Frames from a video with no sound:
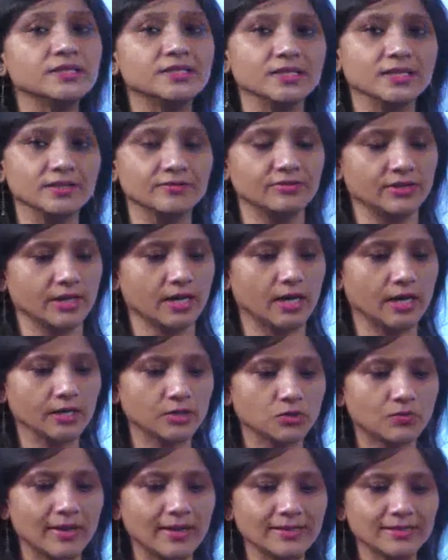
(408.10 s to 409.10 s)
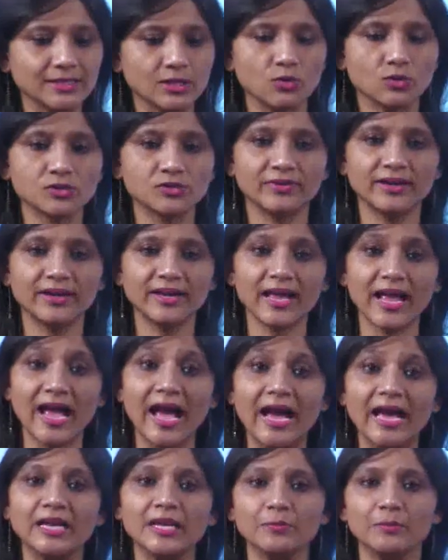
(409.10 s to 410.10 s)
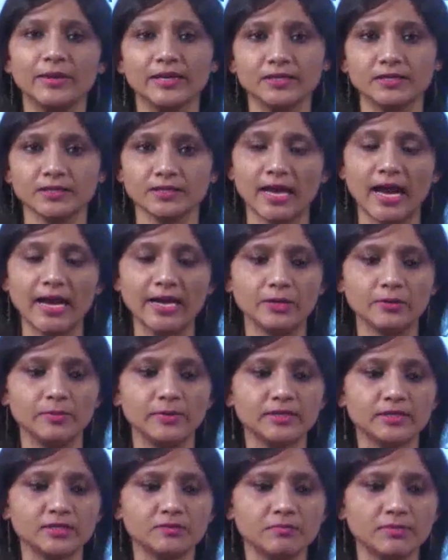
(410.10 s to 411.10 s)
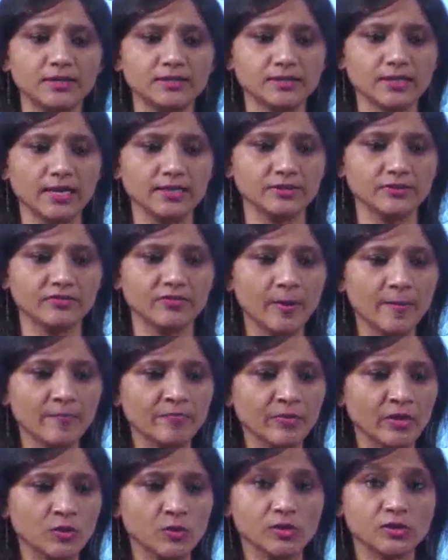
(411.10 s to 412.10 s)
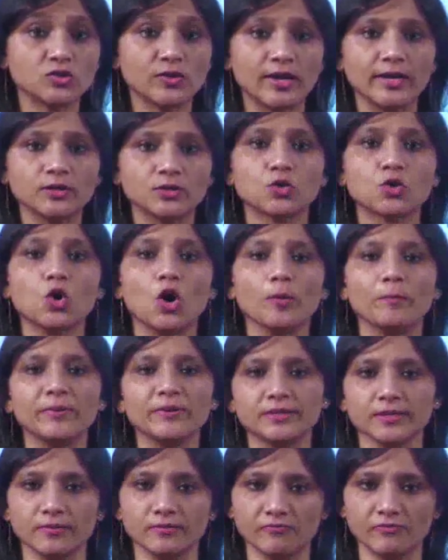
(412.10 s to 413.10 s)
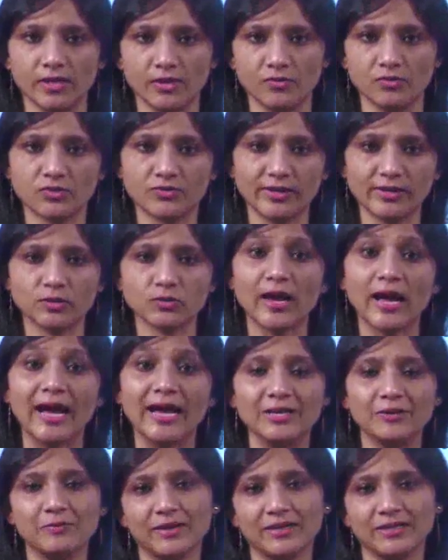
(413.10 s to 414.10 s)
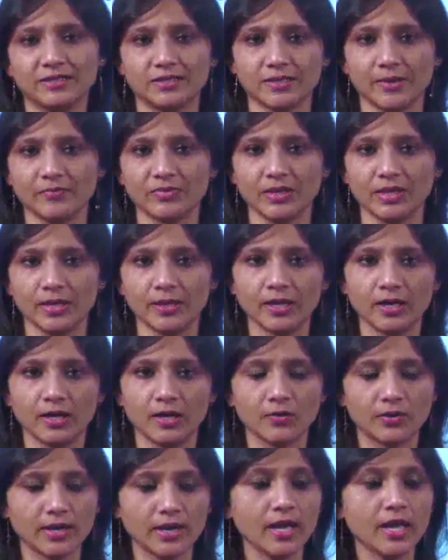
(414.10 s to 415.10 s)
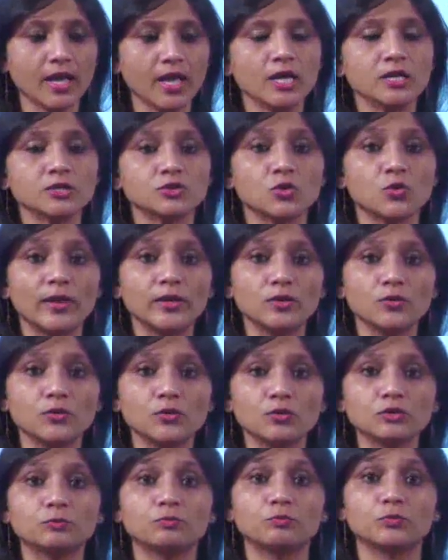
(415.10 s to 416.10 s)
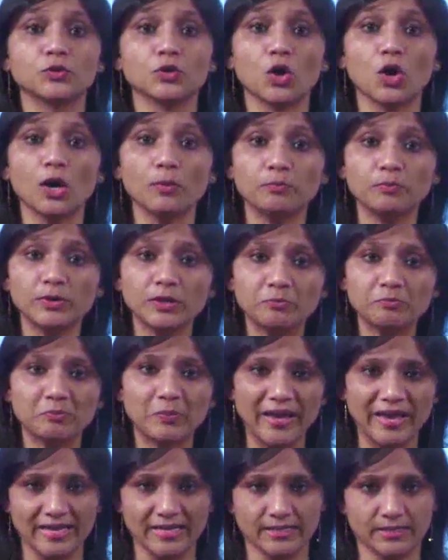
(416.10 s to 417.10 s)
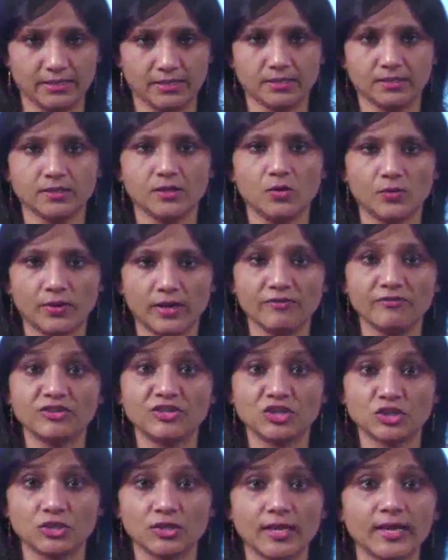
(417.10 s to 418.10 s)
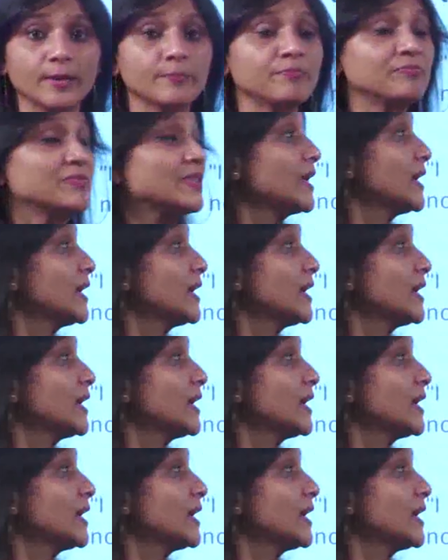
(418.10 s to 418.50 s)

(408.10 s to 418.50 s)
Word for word: delivery. Otherwise, it looks very animated. Animated means as if you are trying to copy someone, you are trying to animate something. Okay. So, when you use proper pace, okay, which is like